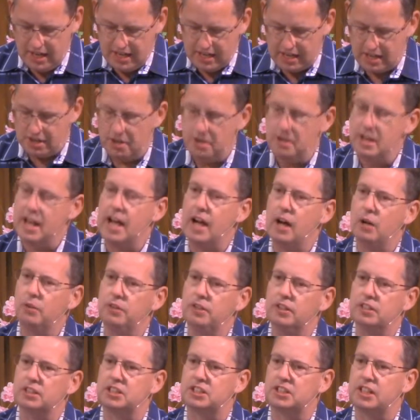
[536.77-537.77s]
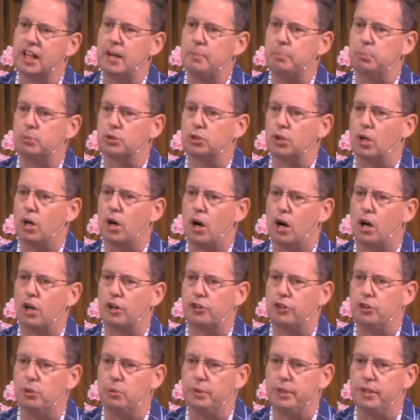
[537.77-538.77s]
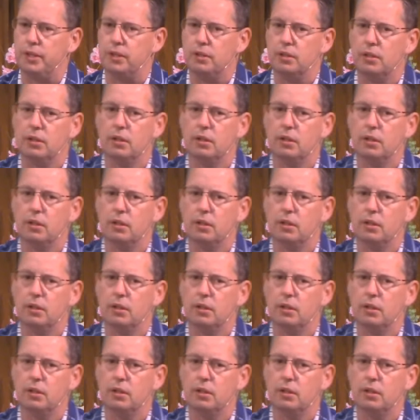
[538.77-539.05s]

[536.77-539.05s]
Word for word: And now the disciples are arguing